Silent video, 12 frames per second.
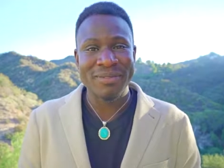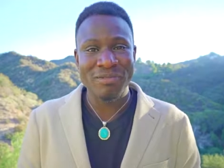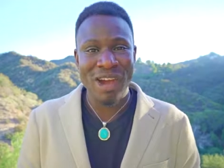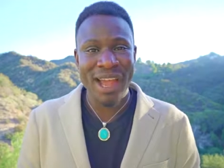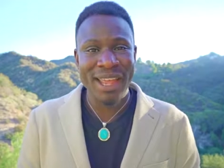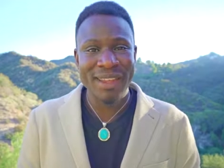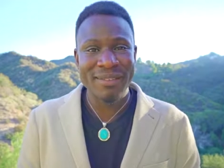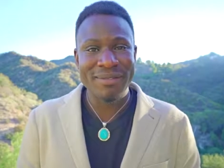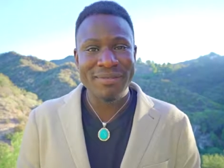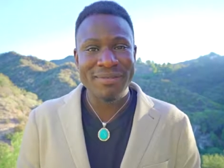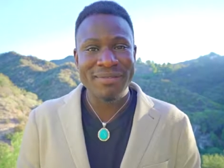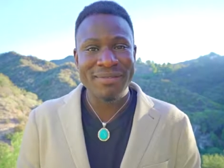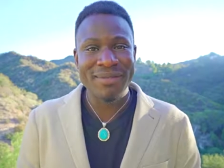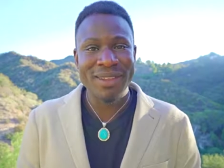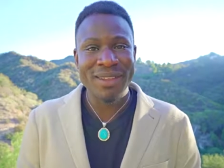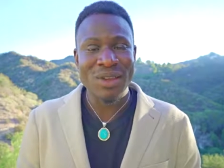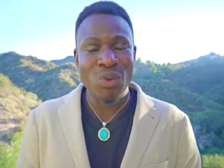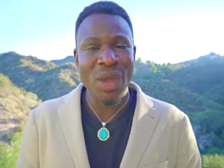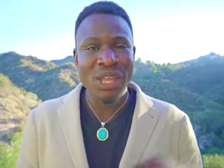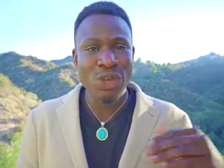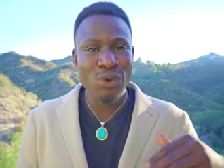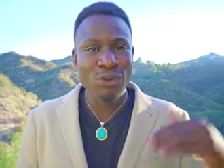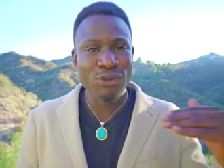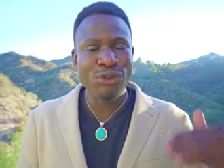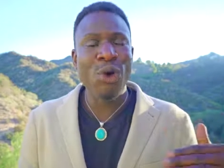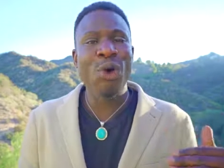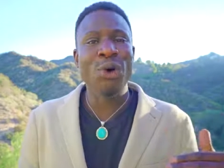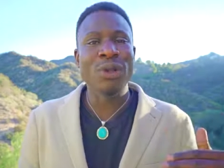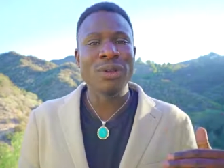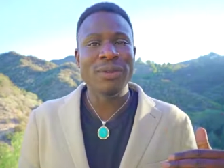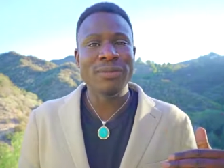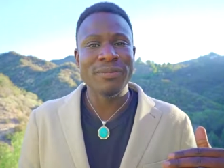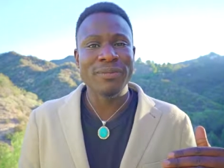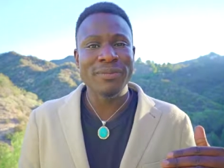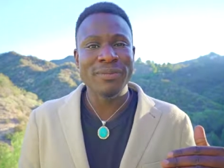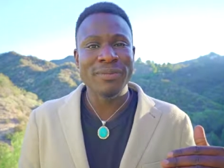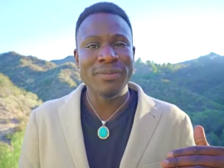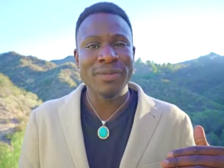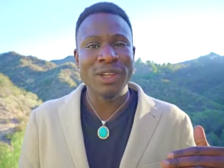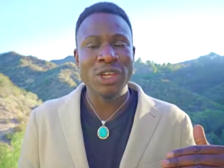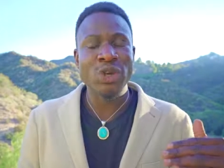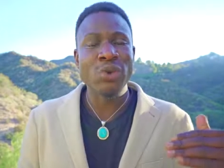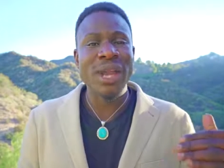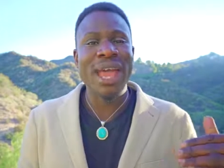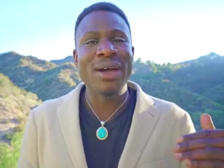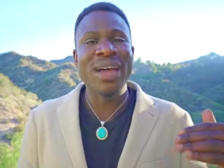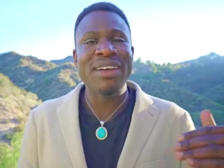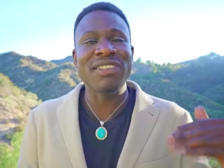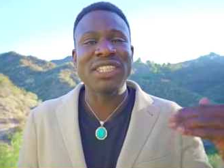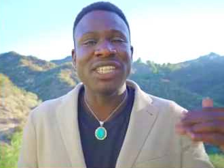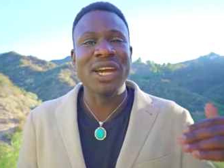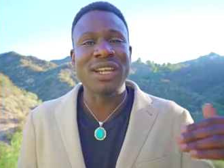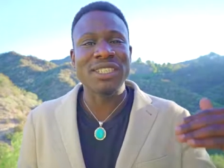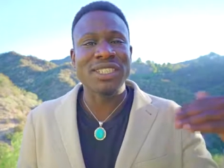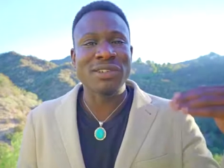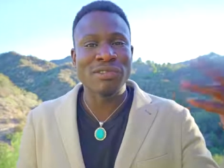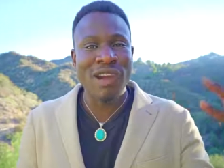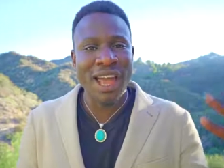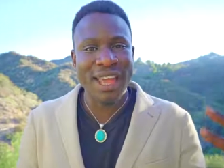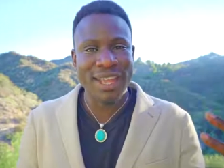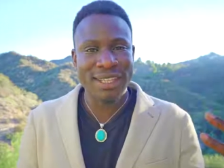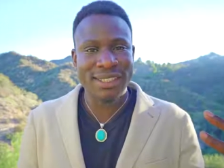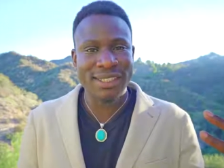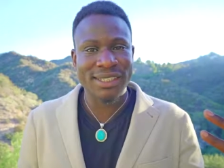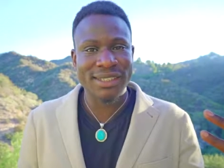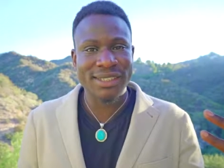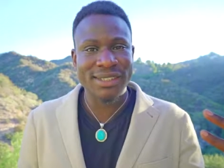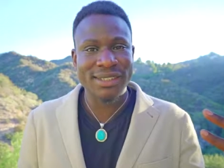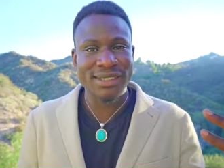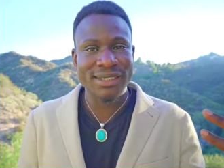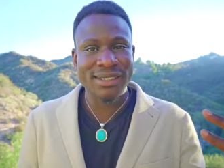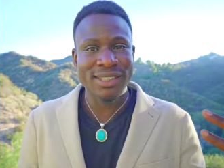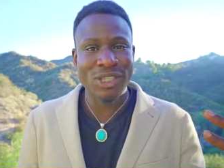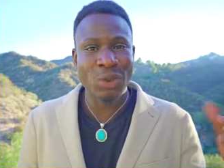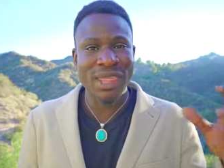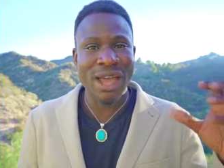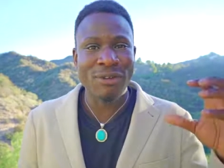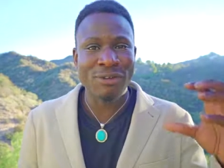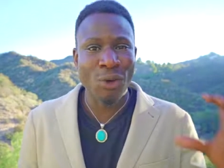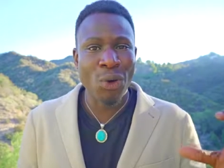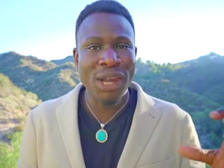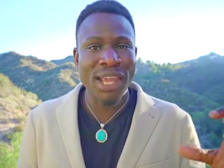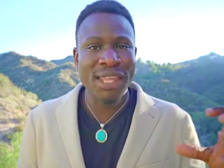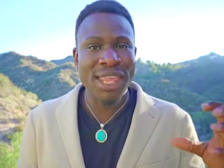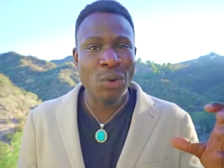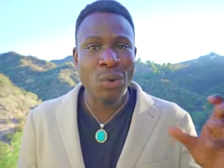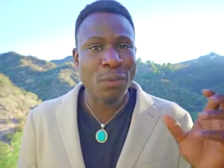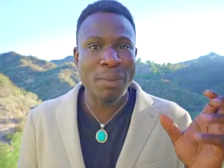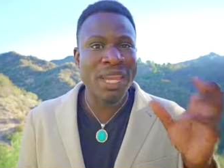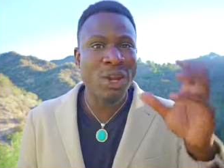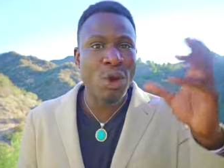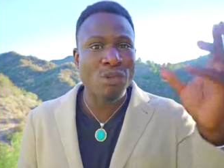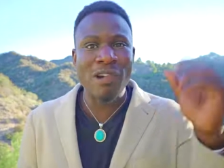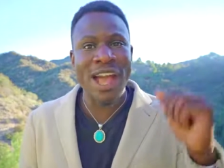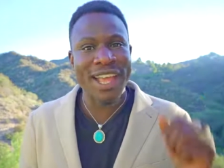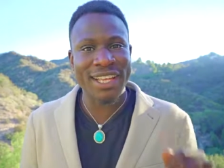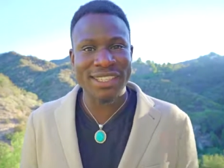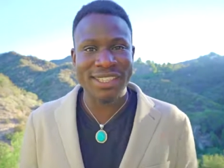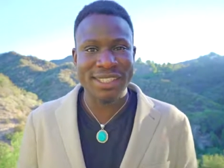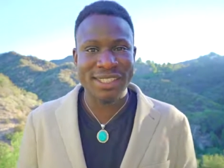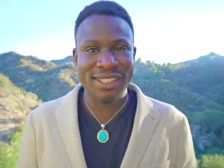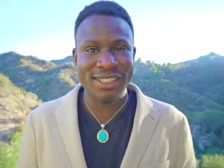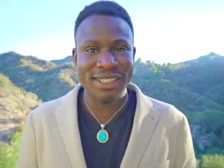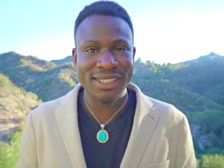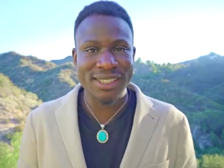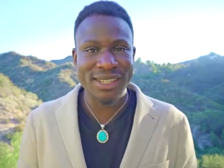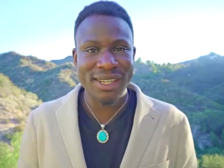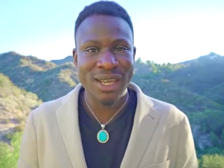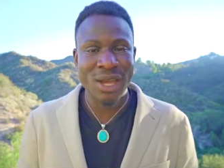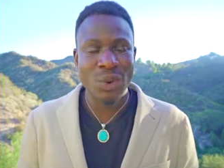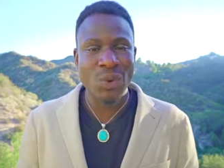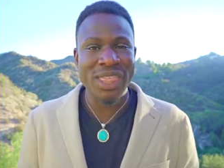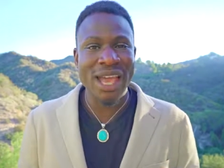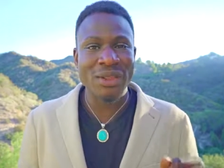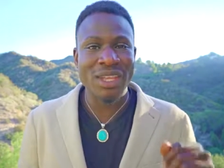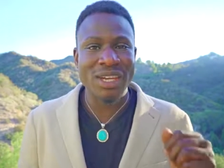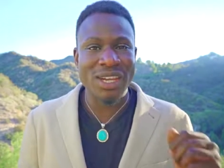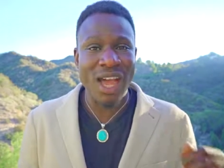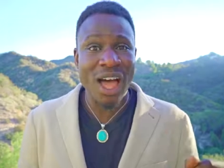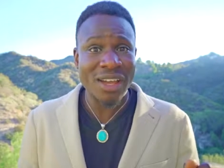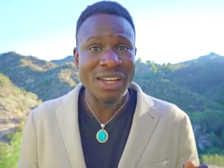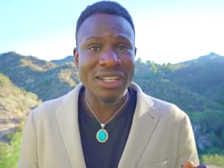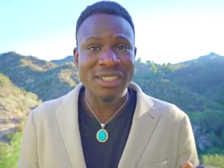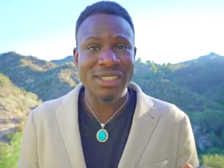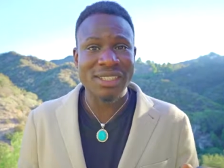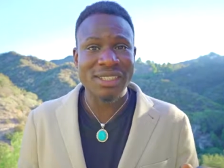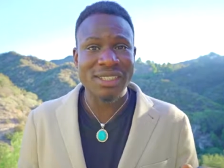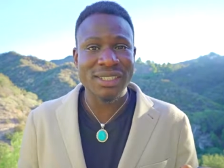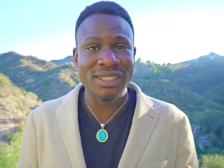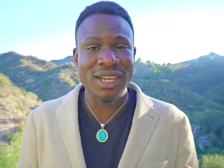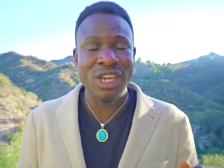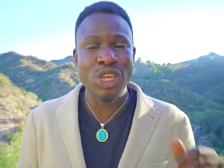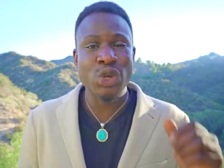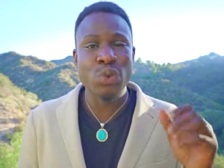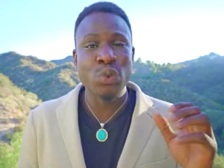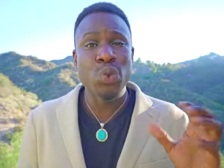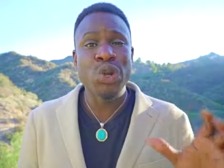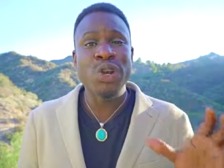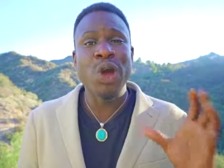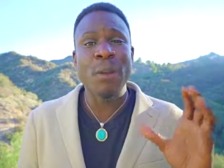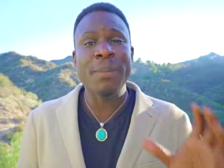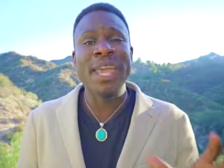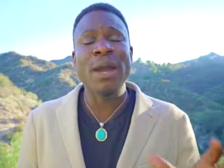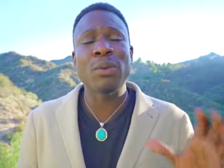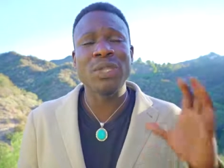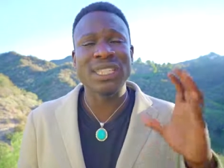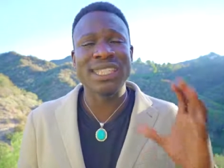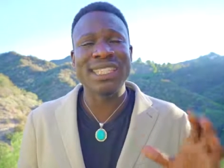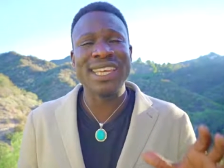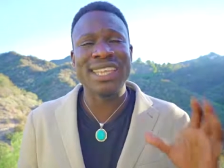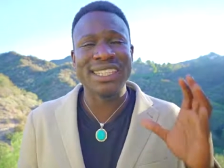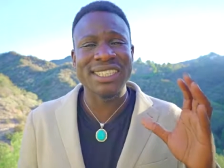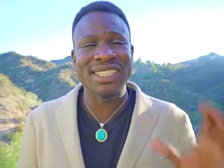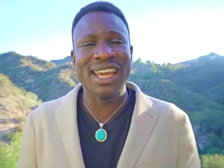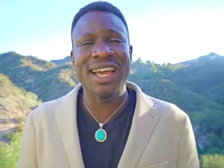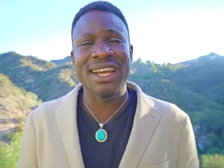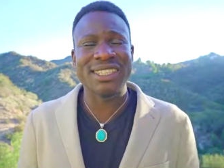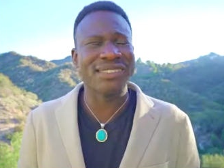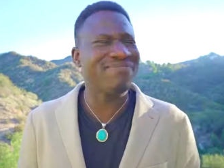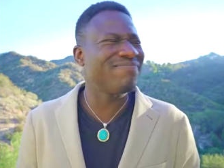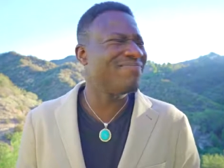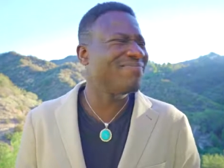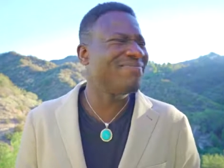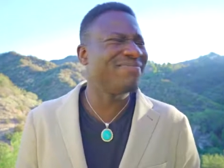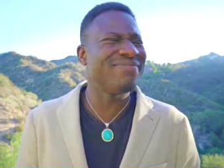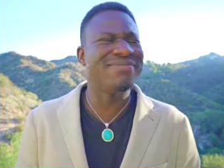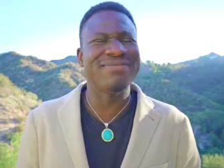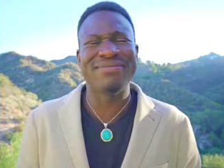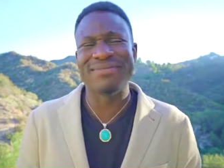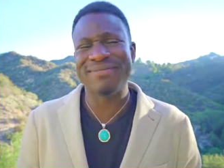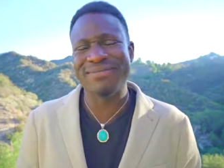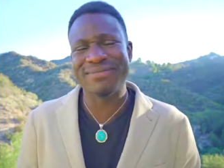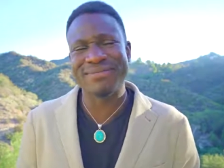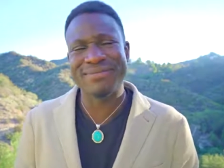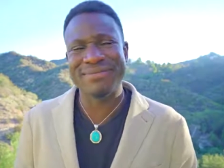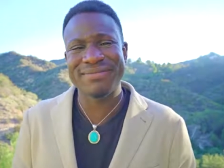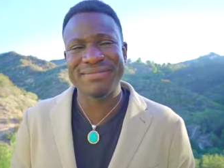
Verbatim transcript: Right? When you fall, you now have a chance to rise. So without falling, there would be no rise. Without the darkness, you would not be able to see the stars. Mm.